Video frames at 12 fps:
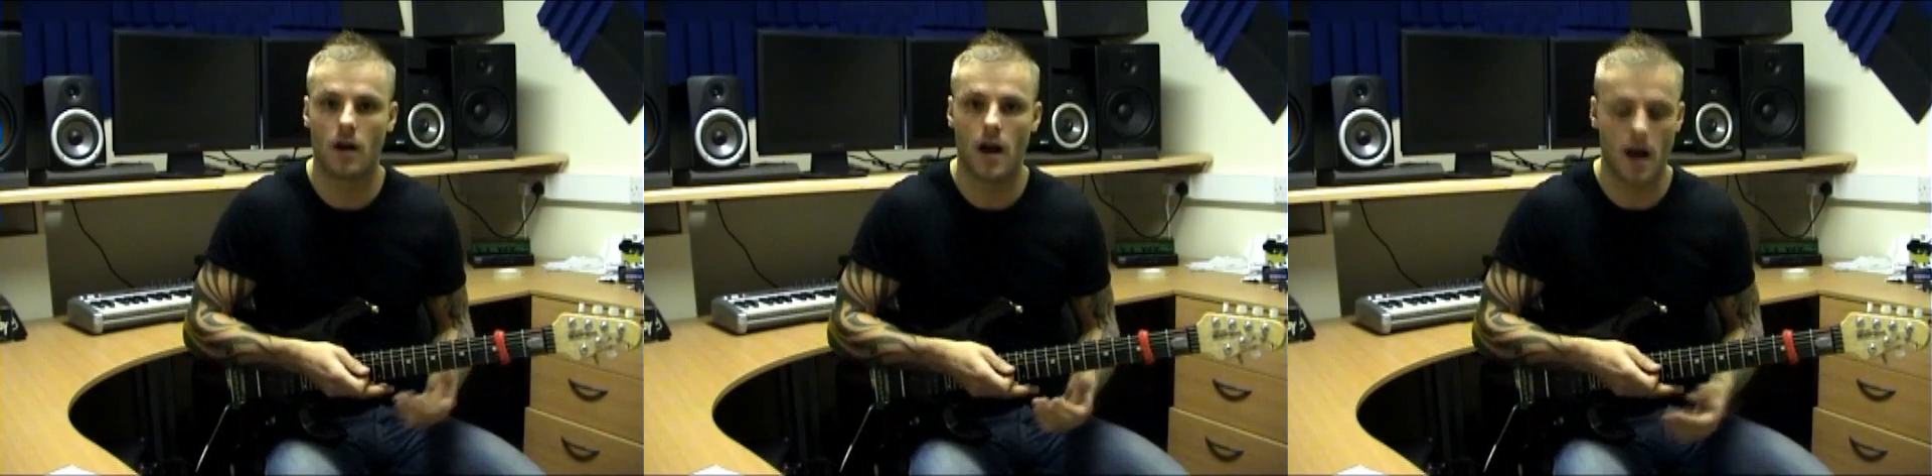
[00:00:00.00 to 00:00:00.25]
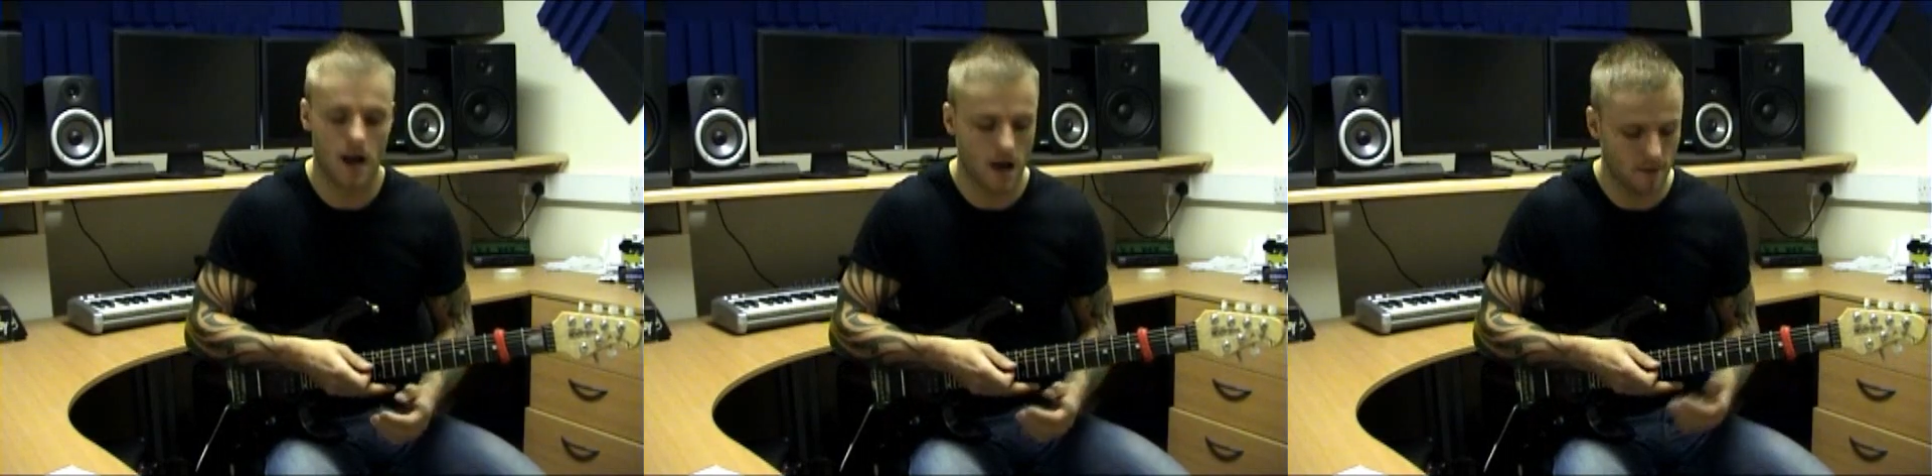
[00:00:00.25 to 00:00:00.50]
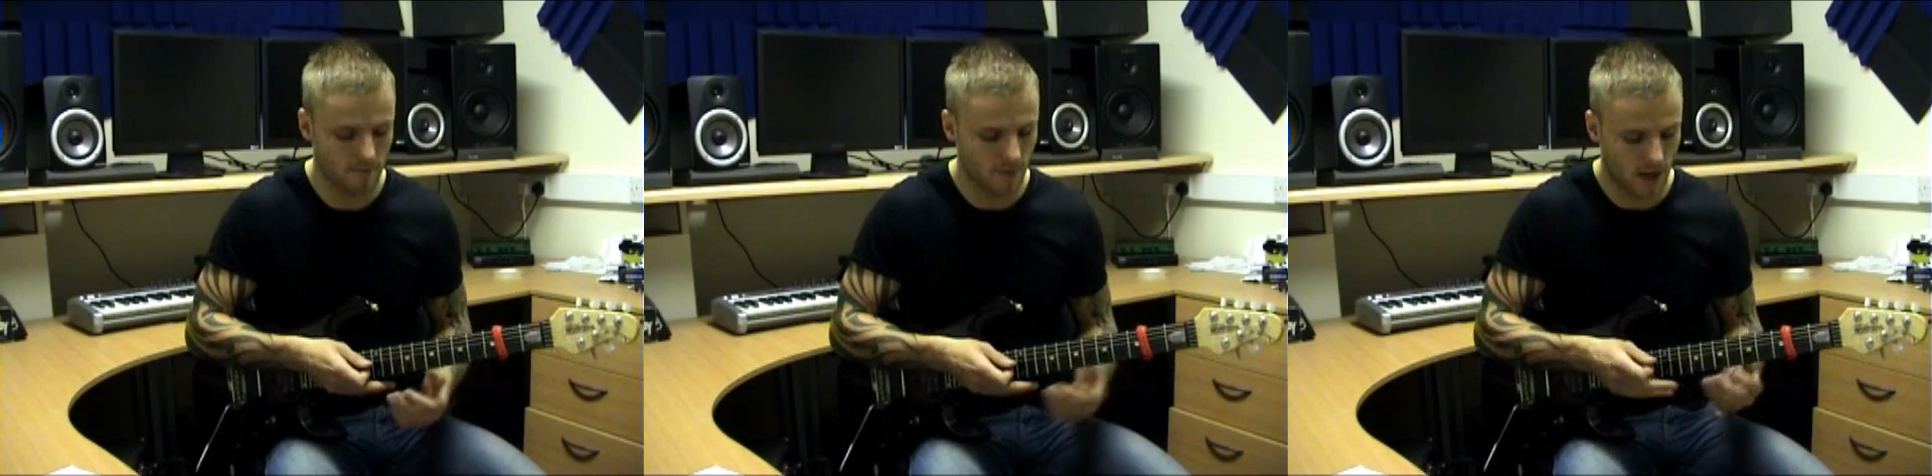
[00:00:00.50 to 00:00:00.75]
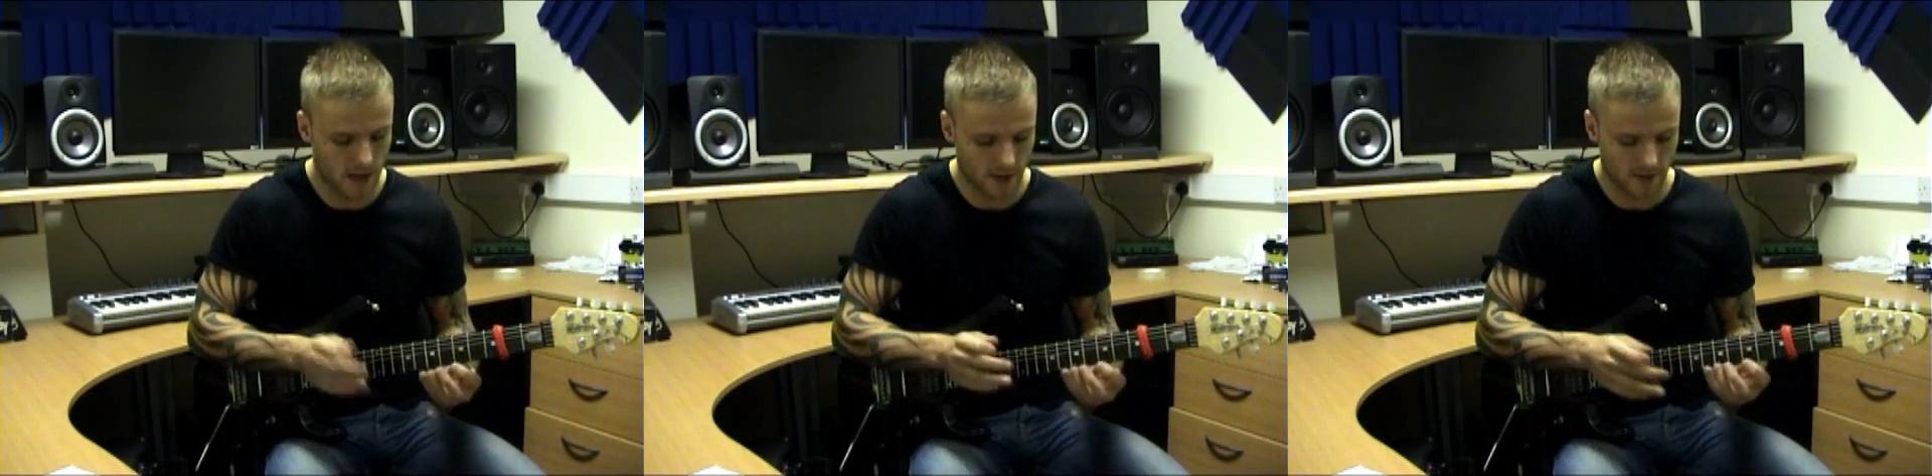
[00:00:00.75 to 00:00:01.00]

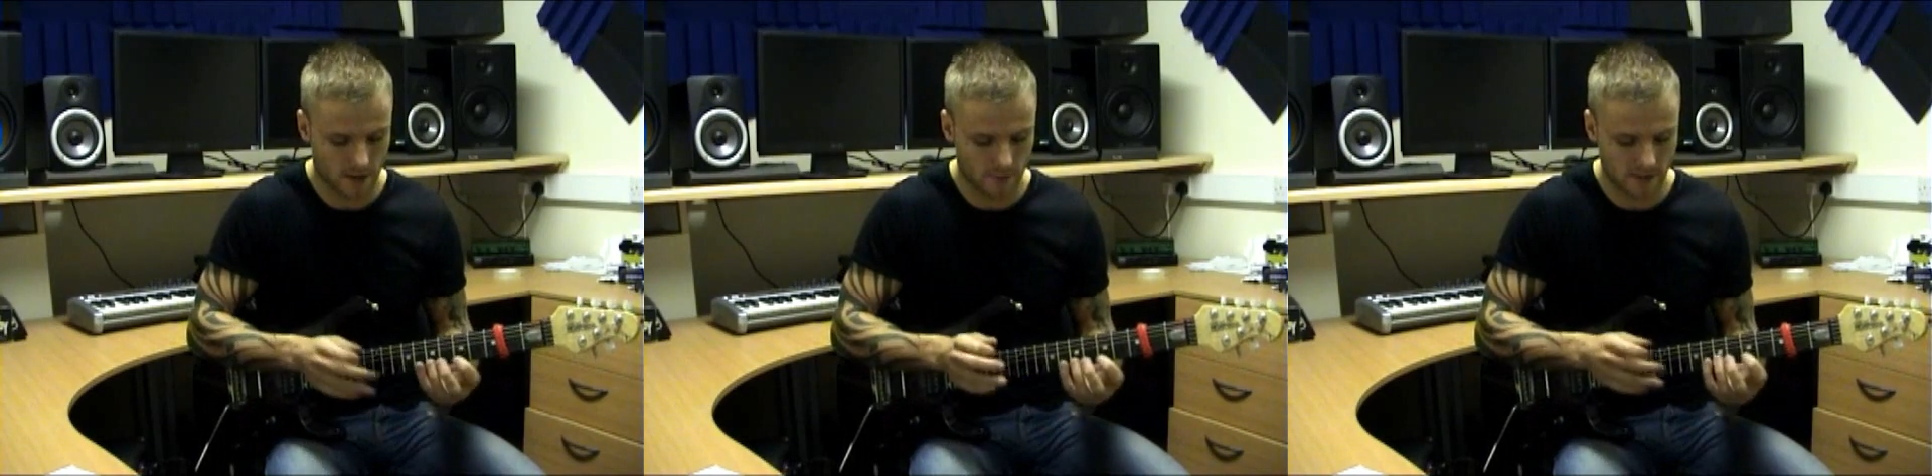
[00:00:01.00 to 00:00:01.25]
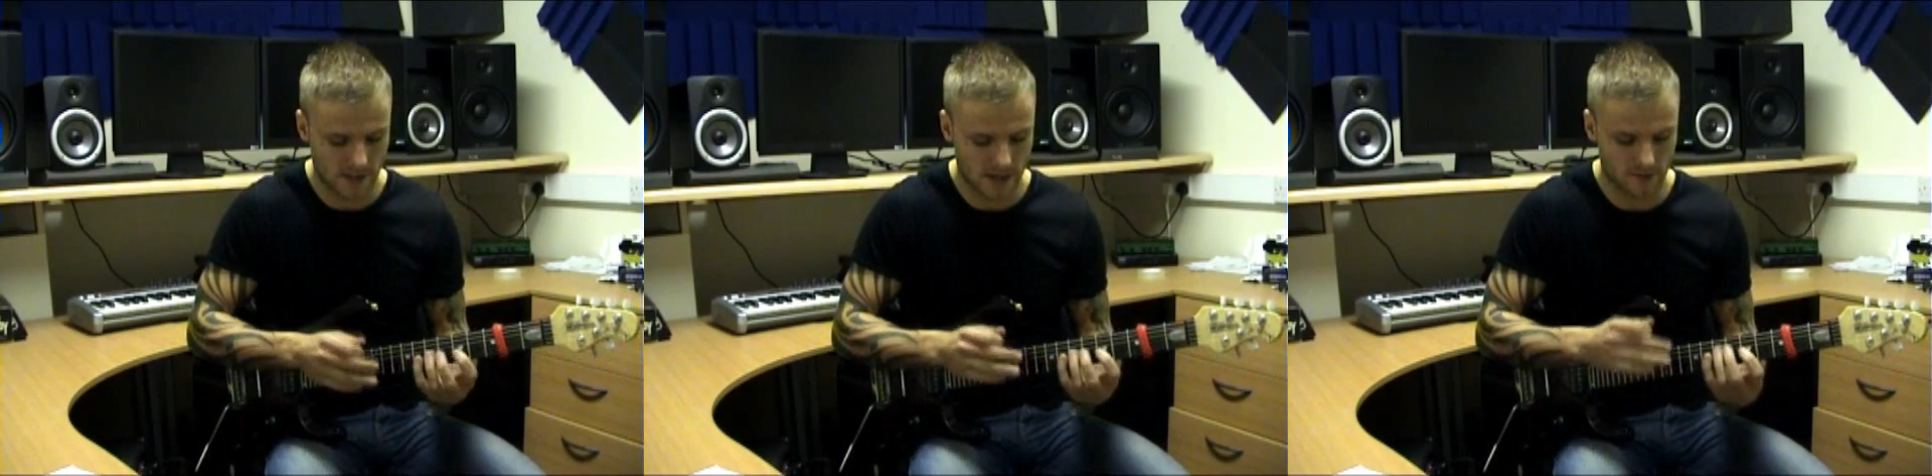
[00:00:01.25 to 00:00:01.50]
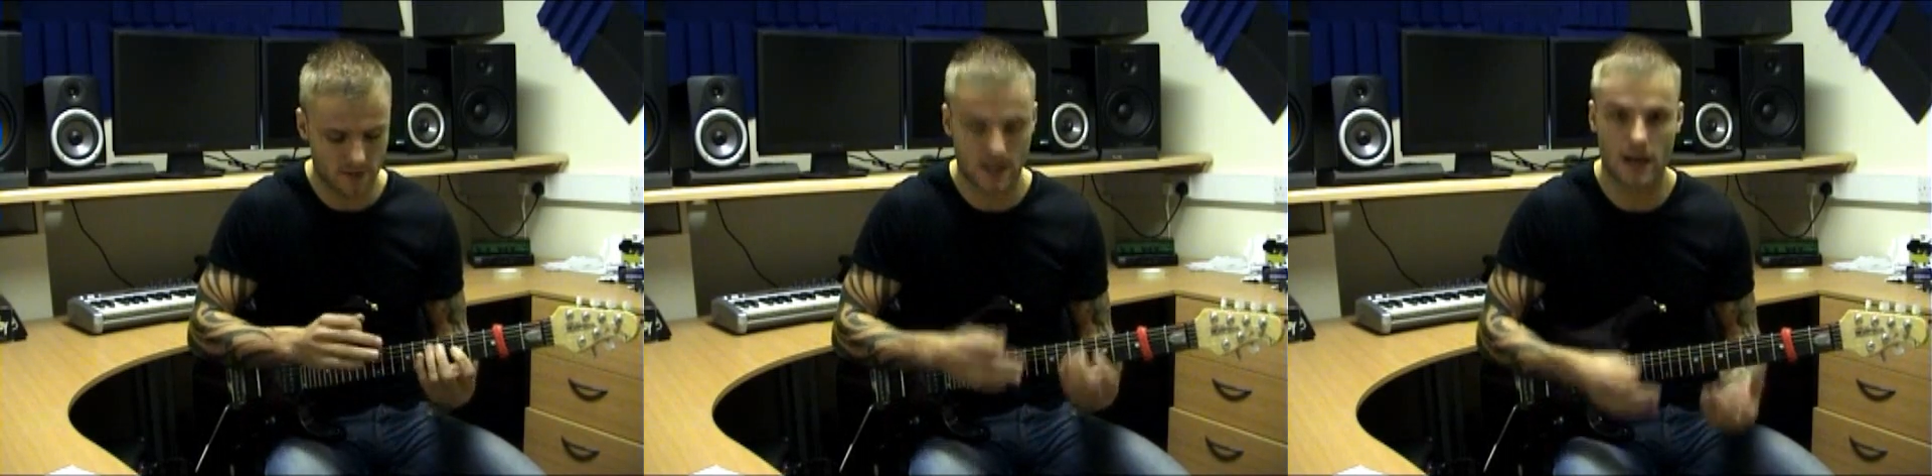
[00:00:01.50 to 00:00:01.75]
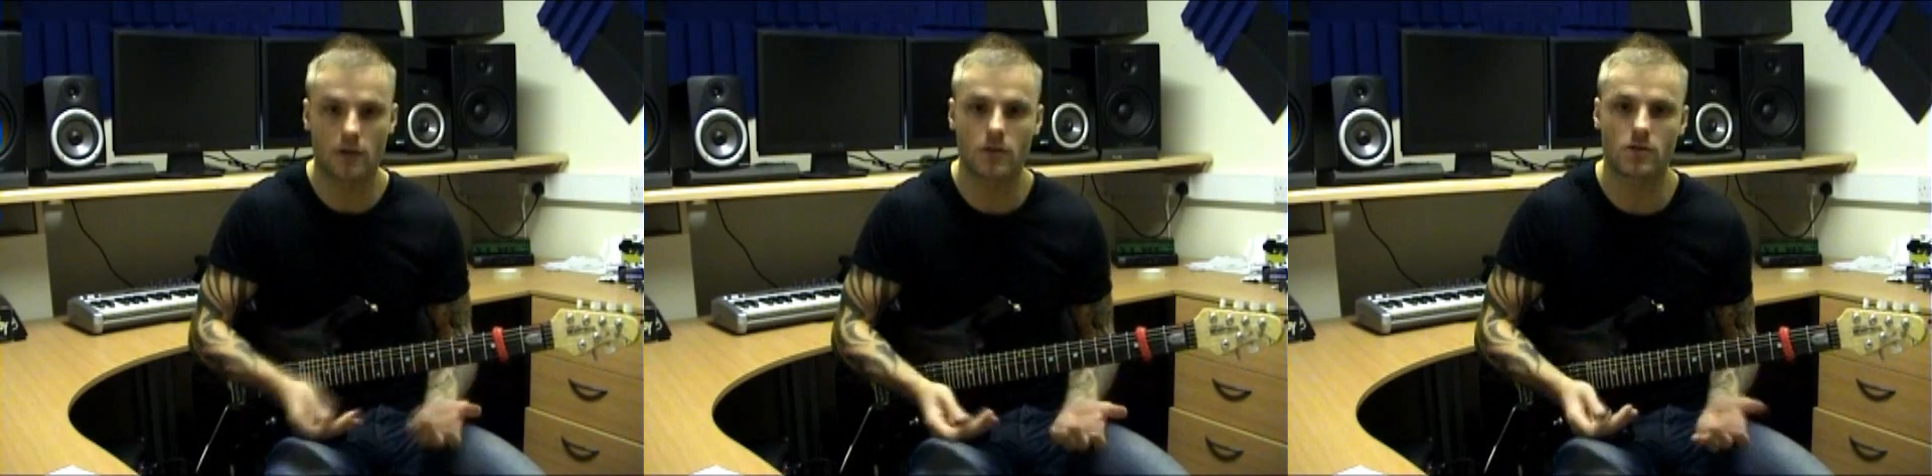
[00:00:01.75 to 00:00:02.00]
and coming down the
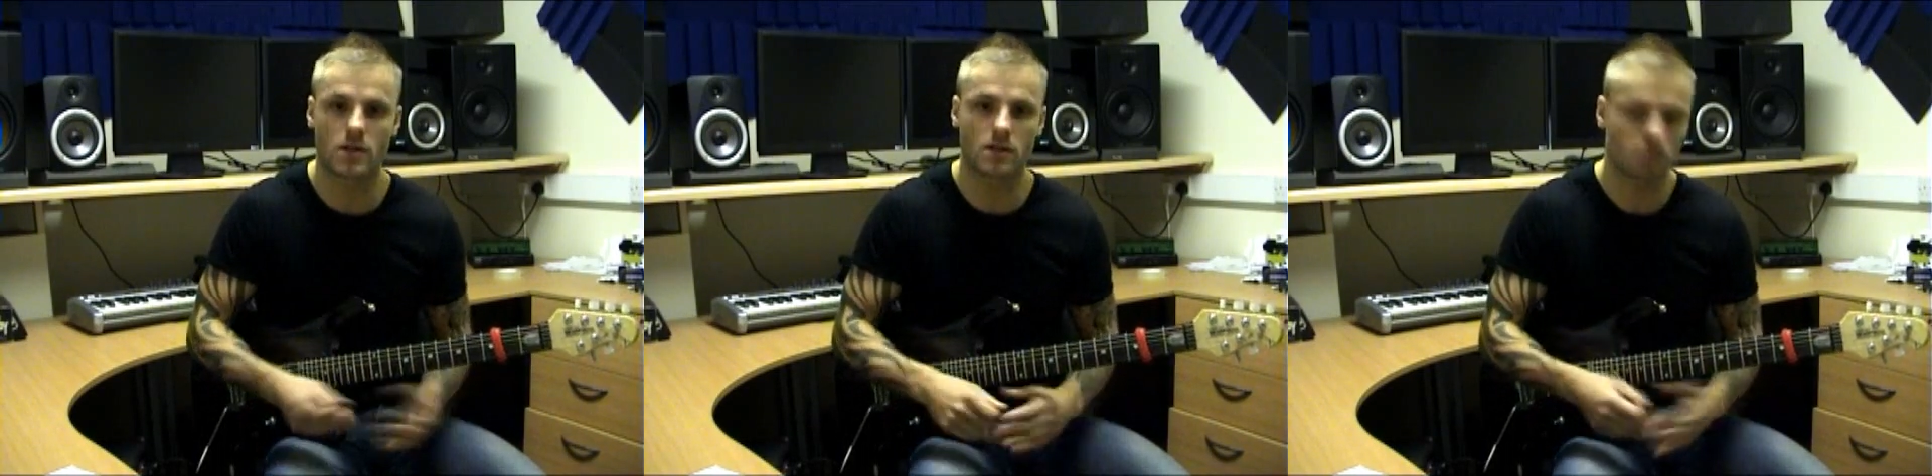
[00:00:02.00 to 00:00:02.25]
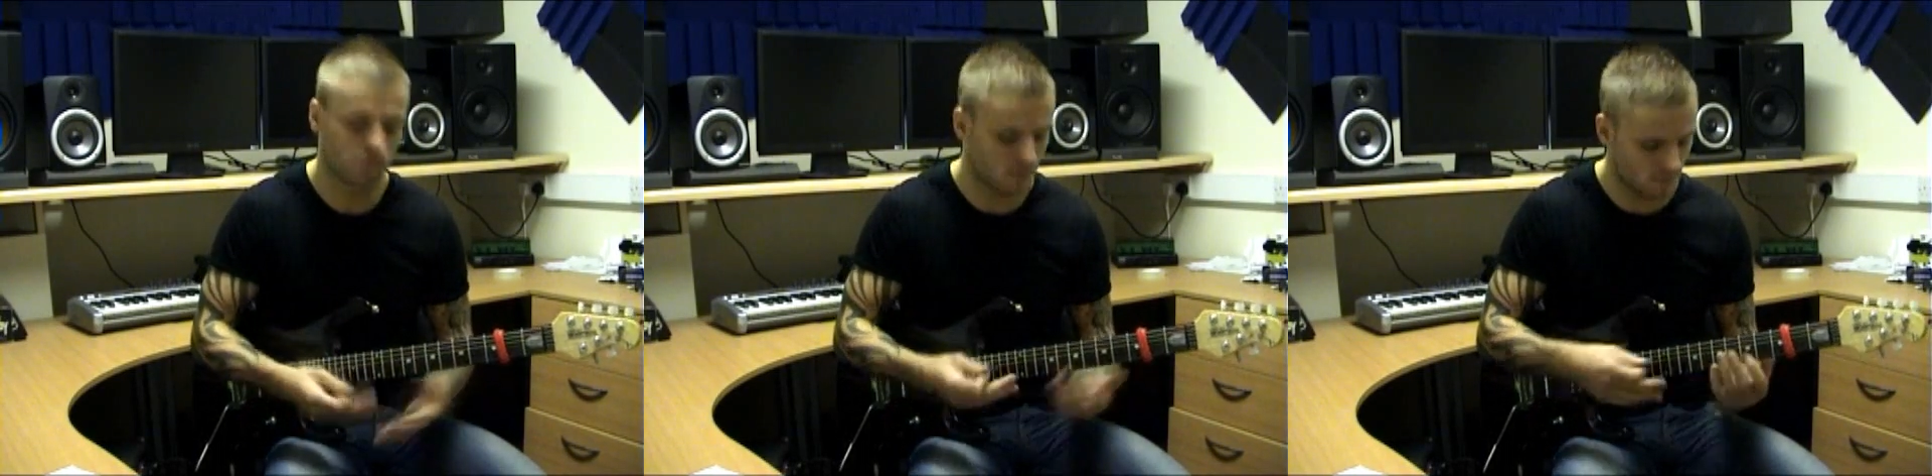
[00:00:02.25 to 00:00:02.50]
scale using